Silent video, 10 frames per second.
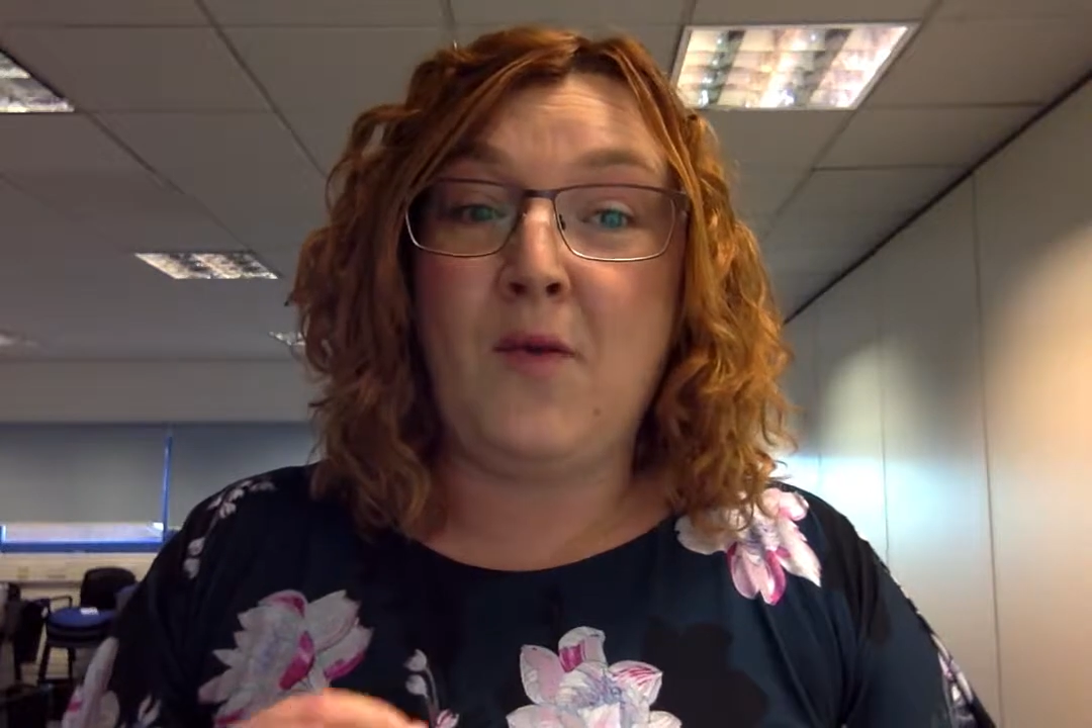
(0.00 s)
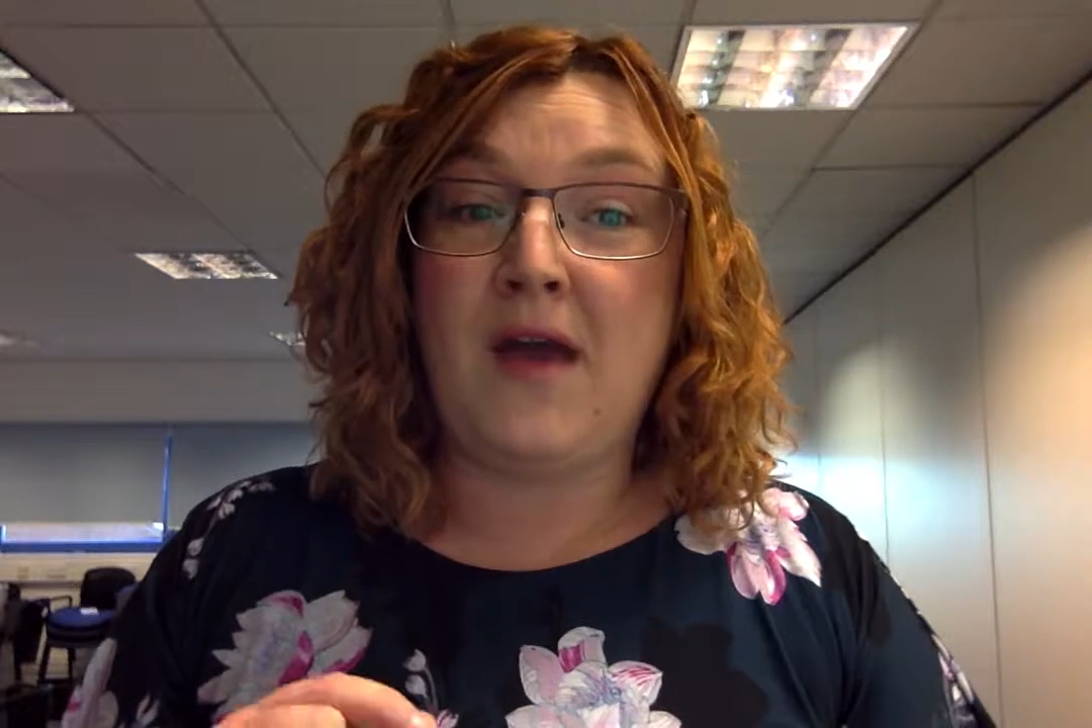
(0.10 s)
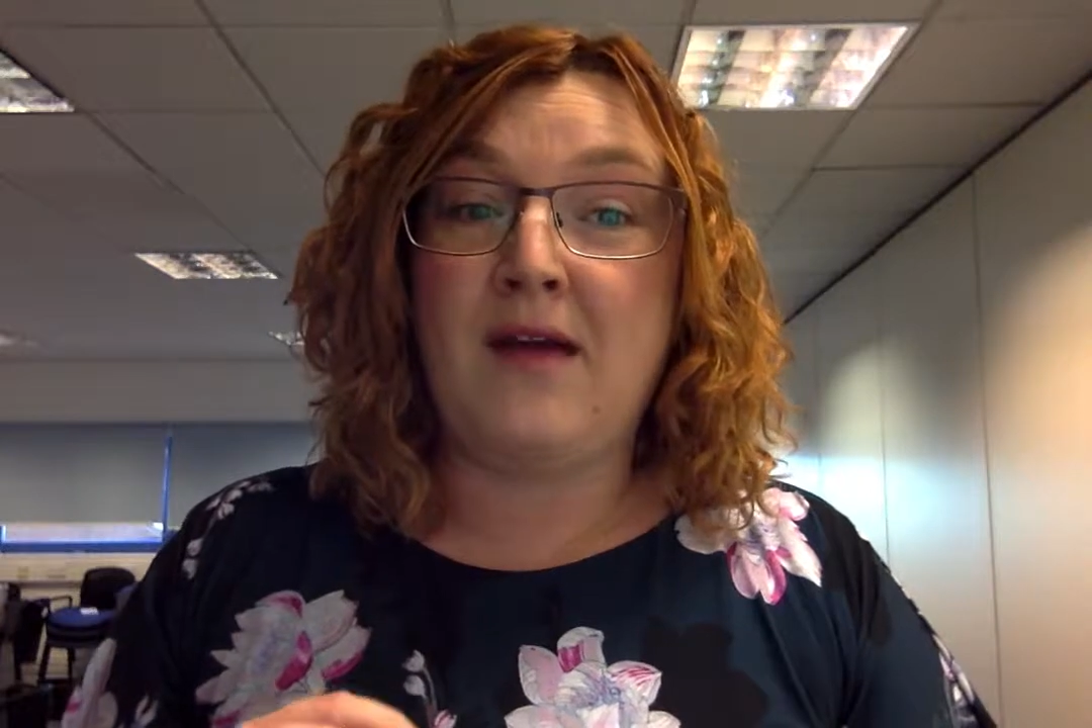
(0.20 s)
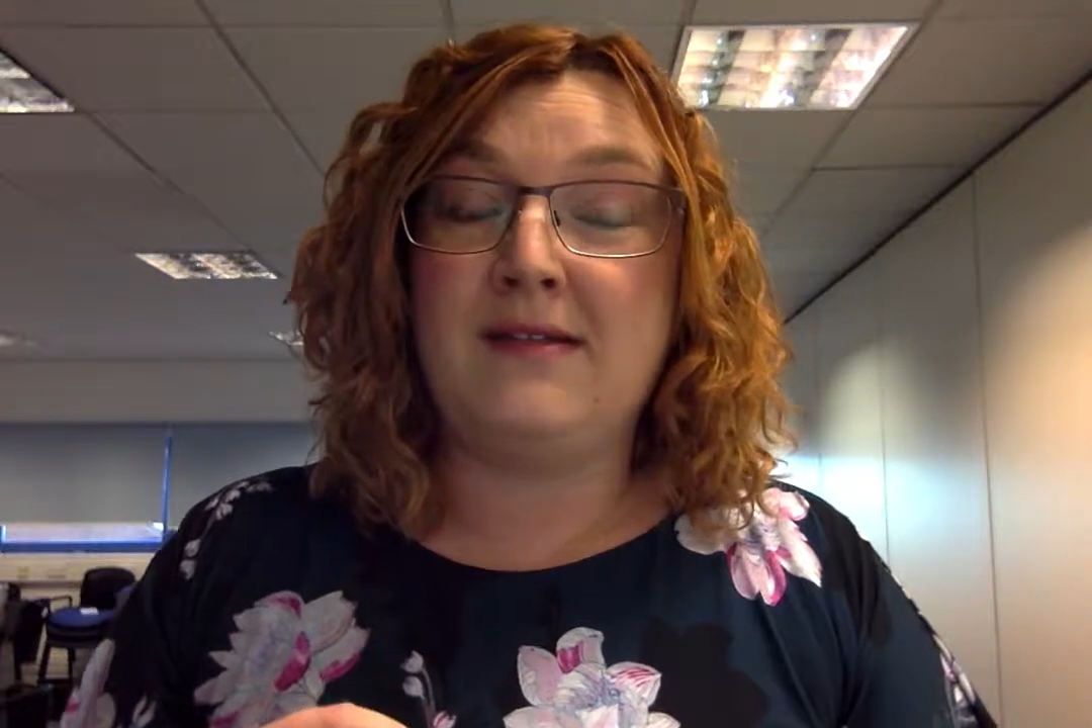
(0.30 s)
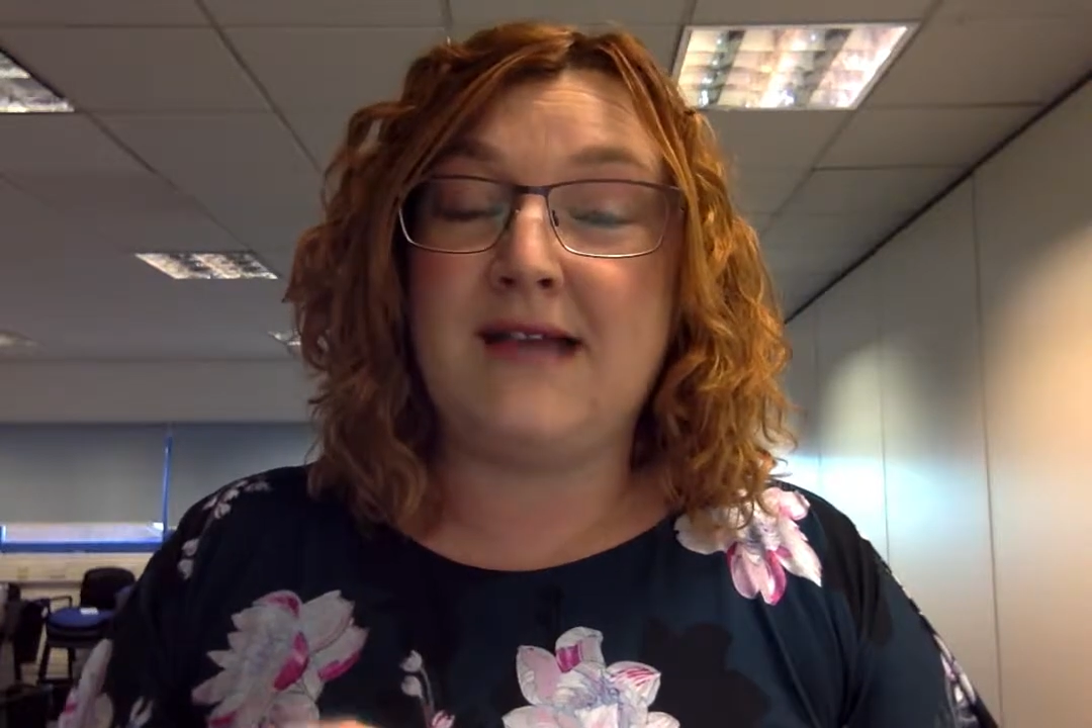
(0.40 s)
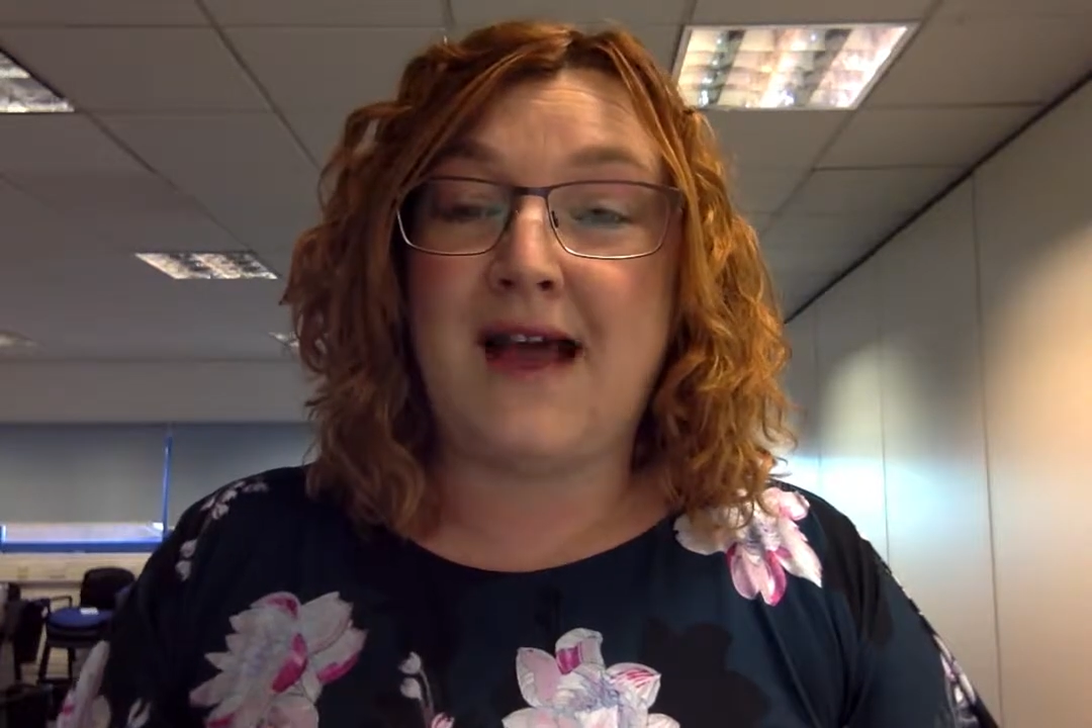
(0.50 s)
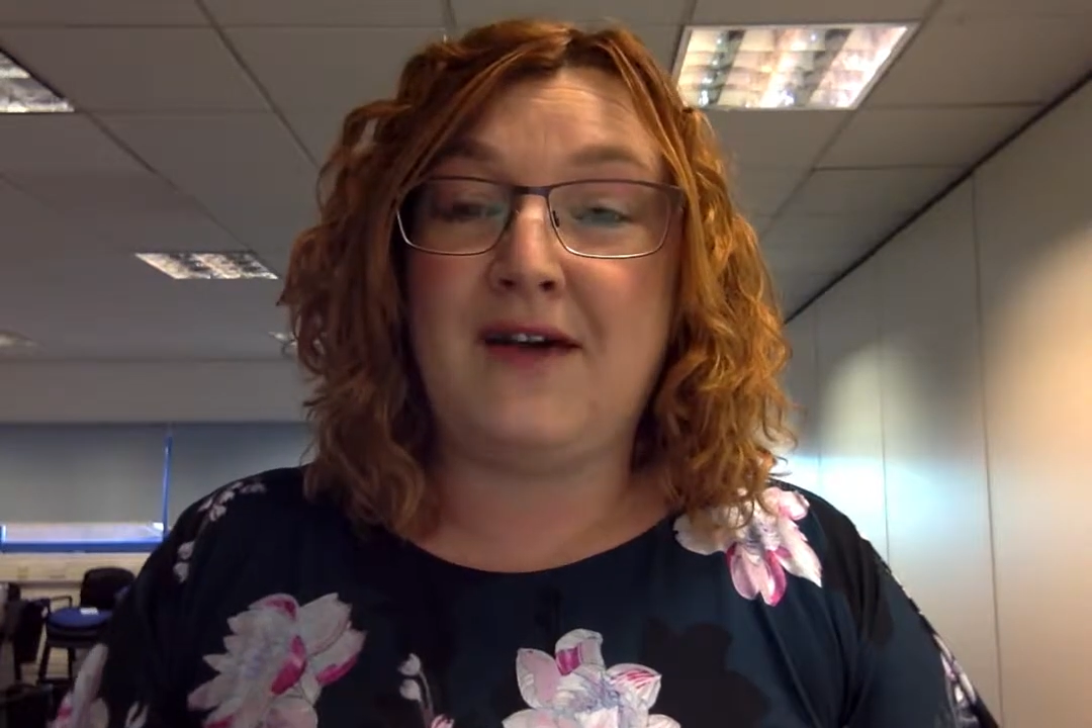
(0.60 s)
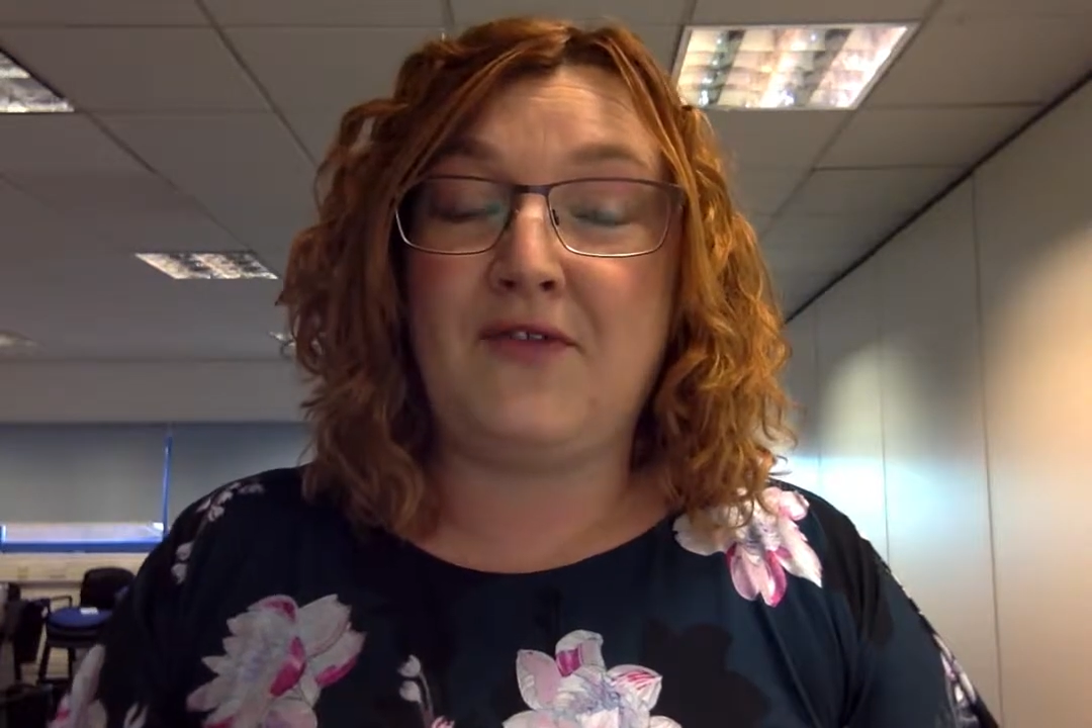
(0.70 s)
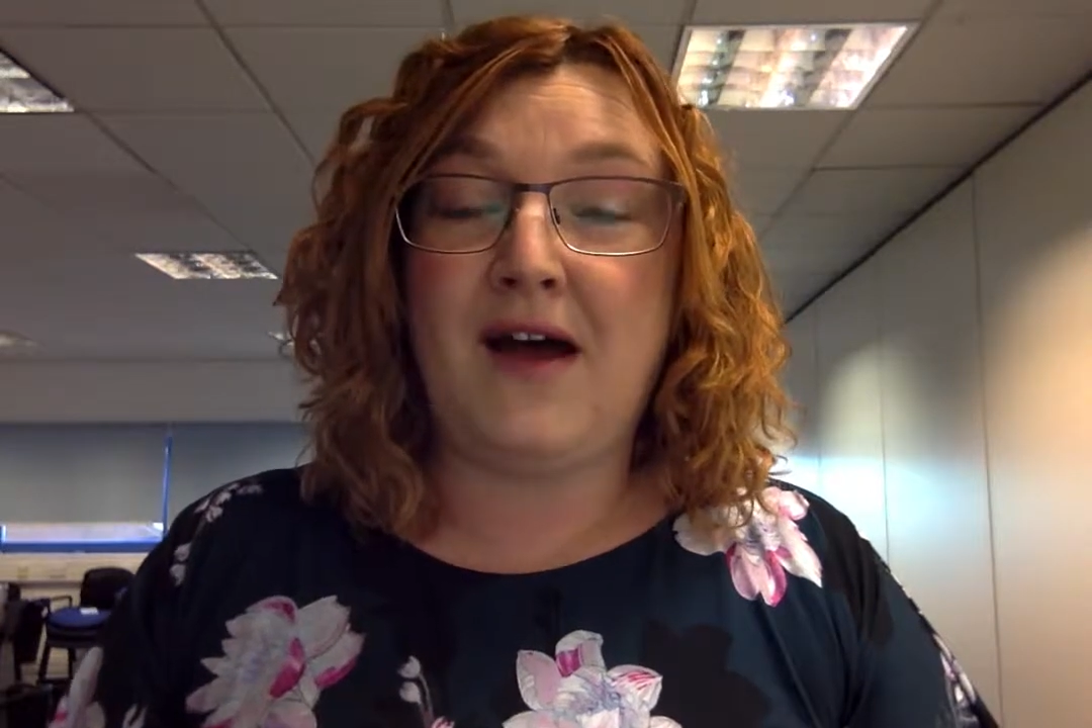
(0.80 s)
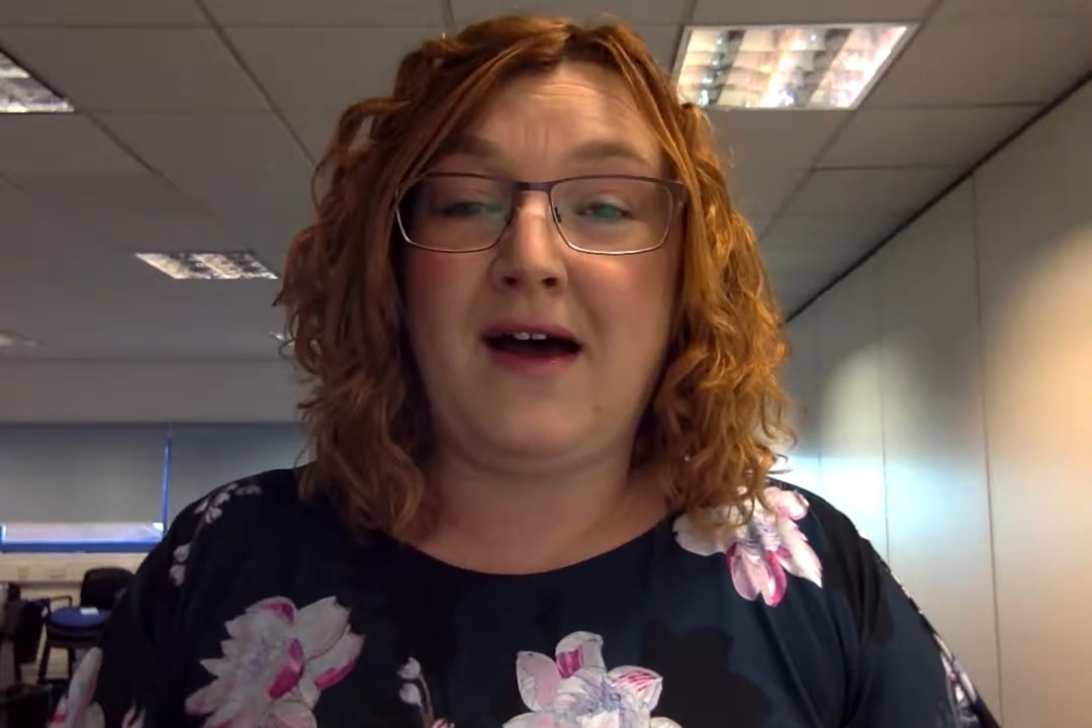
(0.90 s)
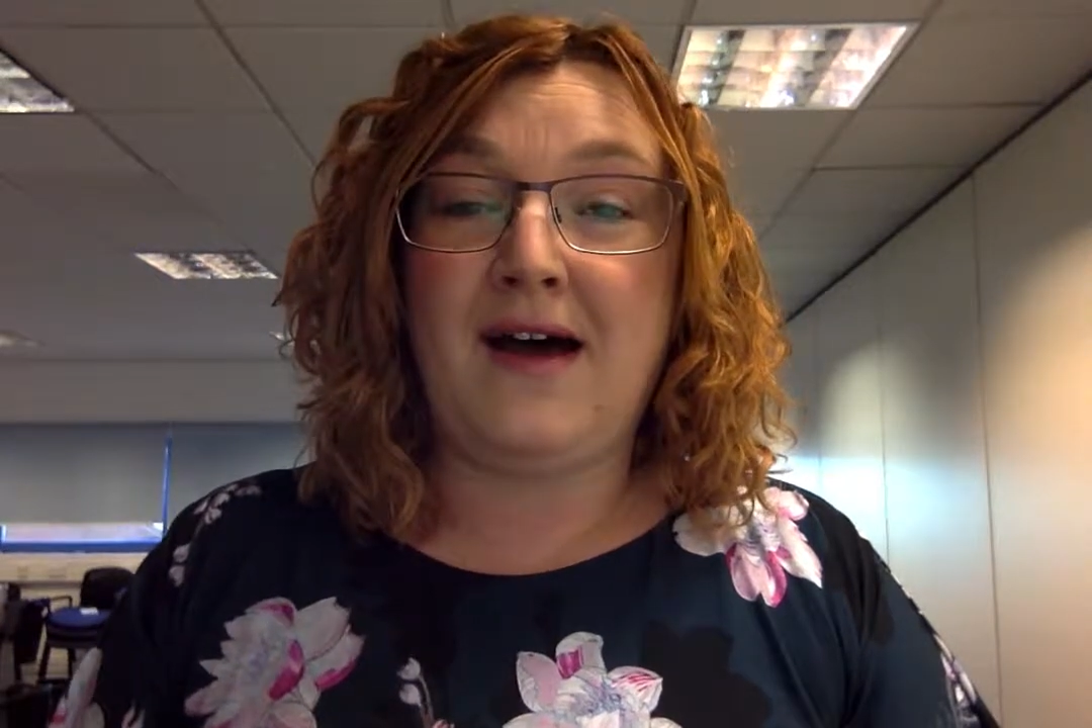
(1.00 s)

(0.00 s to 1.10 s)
we're going to have